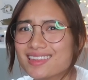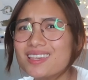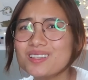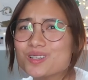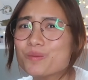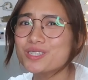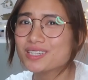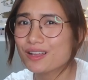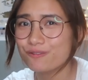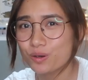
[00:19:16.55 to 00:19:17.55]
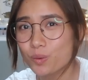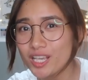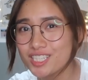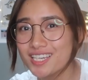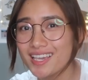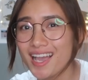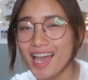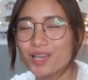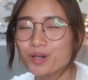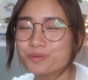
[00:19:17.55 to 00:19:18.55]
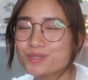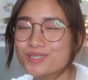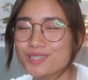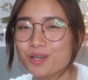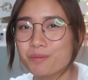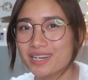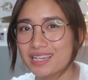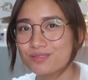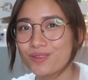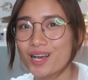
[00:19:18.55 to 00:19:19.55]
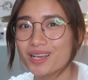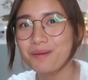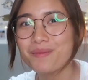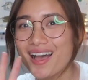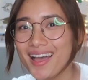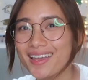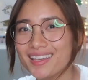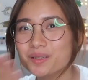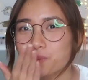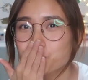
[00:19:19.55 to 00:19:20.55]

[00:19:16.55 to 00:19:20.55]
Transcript: Thank you so much again for watching. I hope to see you in my next vlog. Bye!